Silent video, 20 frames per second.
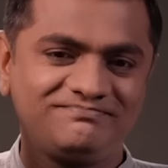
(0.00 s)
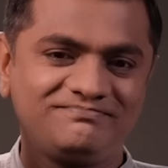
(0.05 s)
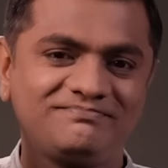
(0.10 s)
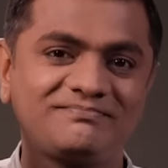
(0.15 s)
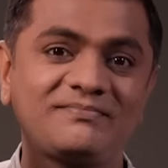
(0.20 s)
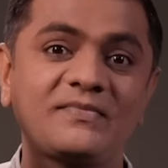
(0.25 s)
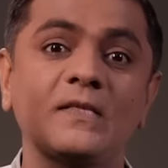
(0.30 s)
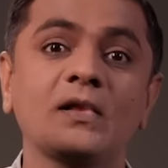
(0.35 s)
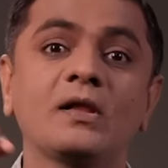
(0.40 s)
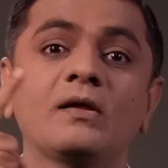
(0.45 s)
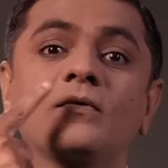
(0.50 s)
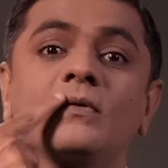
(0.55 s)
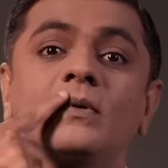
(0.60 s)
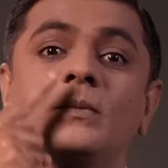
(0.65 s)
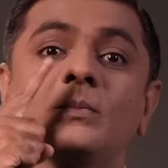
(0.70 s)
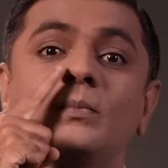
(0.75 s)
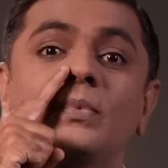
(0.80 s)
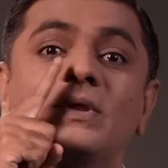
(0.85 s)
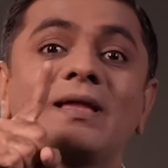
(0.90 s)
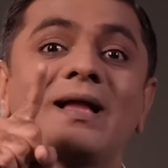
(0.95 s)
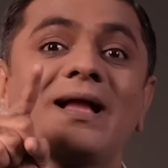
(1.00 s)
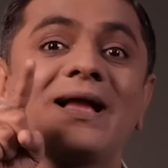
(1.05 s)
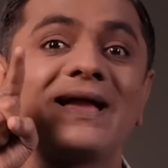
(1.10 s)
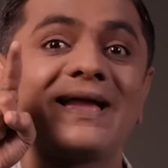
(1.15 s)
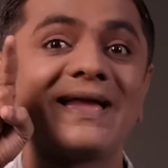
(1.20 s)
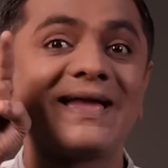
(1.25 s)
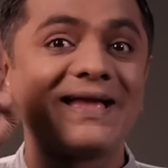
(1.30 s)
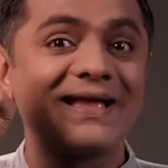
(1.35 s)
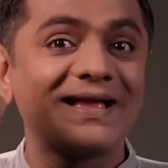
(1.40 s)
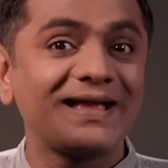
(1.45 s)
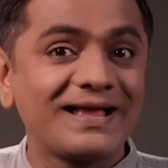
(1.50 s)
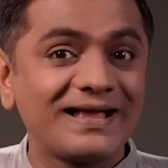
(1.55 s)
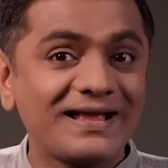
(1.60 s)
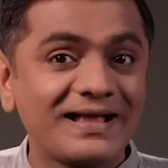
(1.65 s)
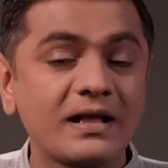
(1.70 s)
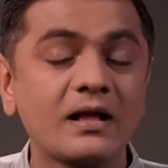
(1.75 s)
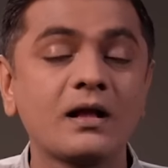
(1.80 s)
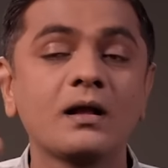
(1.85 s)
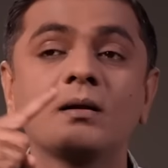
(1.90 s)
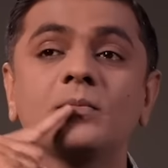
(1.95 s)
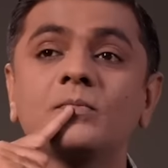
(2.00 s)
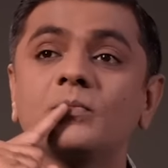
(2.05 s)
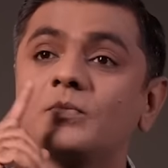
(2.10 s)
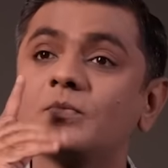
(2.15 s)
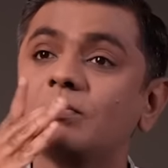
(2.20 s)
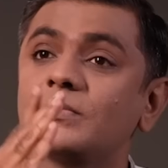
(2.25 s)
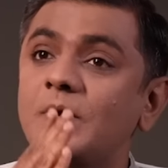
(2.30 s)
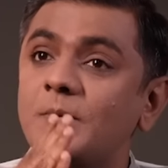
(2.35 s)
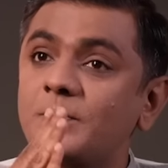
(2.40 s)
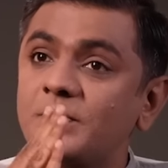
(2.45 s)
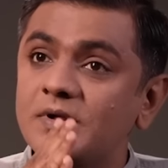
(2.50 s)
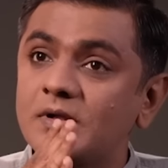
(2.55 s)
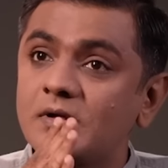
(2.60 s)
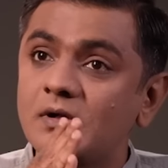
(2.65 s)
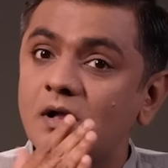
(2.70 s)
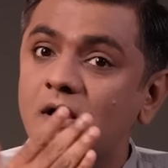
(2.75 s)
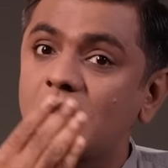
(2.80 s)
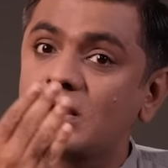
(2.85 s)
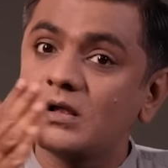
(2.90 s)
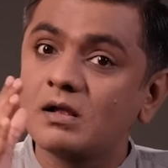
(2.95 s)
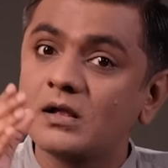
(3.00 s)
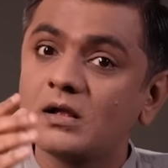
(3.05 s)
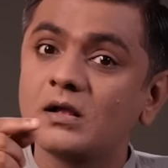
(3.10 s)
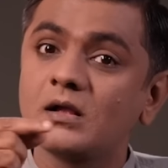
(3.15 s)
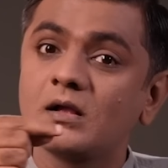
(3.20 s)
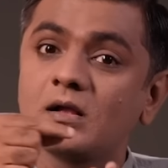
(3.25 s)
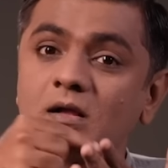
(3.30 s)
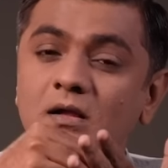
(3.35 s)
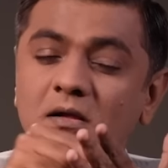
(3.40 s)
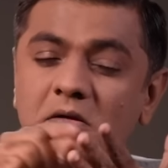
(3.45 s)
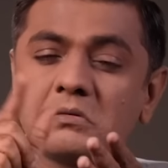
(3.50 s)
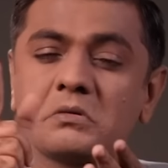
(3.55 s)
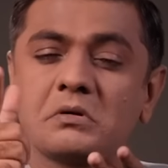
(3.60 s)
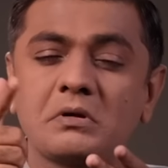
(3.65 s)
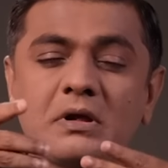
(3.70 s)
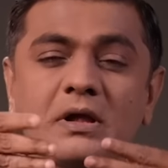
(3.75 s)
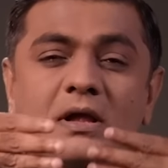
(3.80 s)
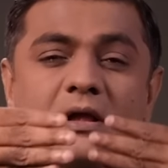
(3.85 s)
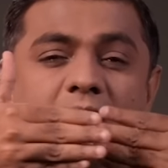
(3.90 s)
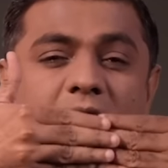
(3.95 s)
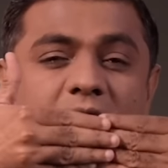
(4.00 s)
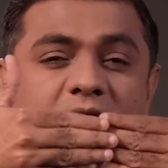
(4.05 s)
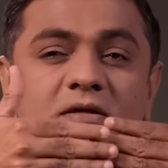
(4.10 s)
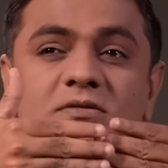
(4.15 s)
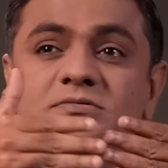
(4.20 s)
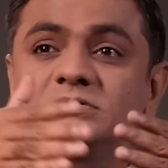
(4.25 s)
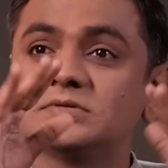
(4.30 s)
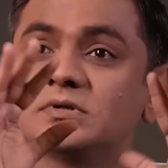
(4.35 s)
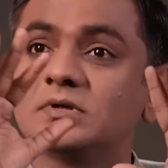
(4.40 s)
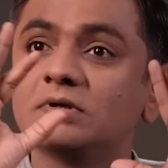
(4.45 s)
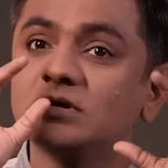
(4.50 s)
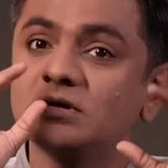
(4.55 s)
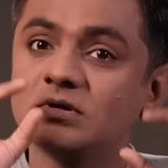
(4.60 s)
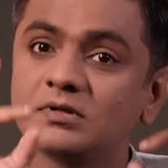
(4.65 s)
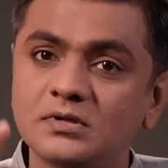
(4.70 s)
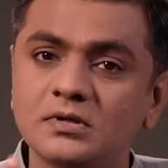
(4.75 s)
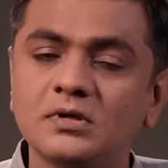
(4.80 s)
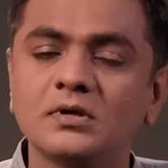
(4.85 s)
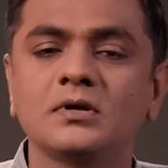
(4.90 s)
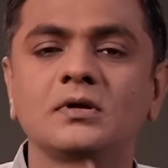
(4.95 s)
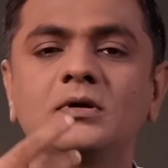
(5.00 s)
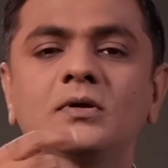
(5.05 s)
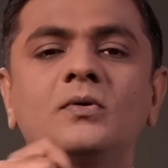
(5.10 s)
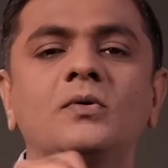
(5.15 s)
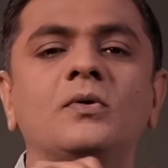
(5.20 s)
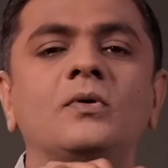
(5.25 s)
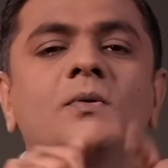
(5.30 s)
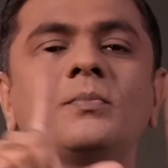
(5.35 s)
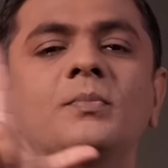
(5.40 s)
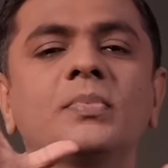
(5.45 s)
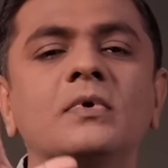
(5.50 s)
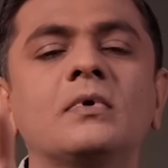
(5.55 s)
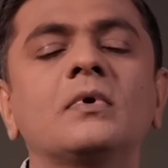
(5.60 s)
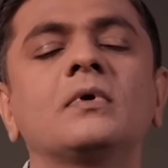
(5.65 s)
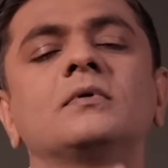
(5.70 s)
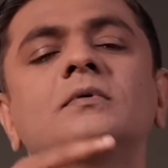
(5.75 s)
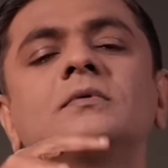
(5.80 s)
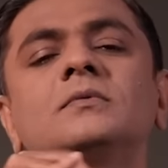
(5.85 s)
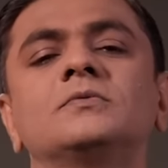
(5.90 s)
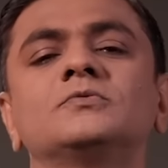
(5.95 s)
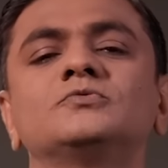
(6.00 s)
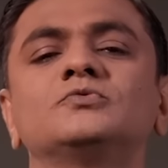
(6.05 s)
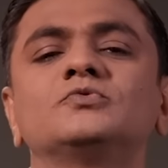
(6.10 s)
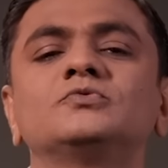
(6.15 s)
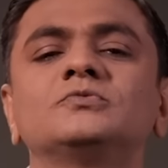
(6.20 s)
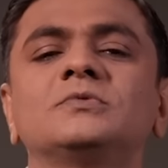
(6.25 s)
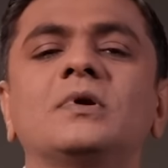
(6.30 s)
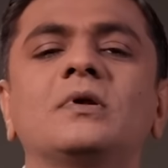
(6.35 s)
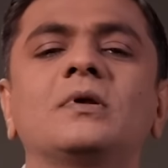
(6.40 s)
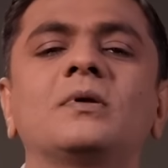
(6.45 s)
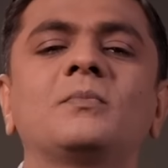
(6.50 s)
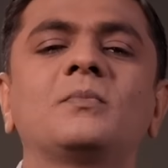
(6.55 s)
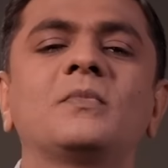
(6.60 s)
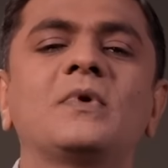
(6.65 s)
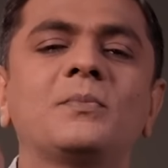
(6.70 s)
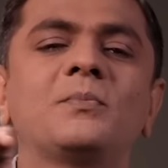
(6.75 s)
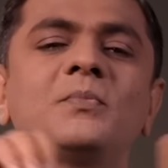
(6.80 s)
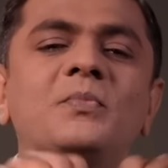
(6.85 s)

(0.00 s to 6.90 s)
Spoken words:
If their parents approve, they can submit any age proof and start using social media.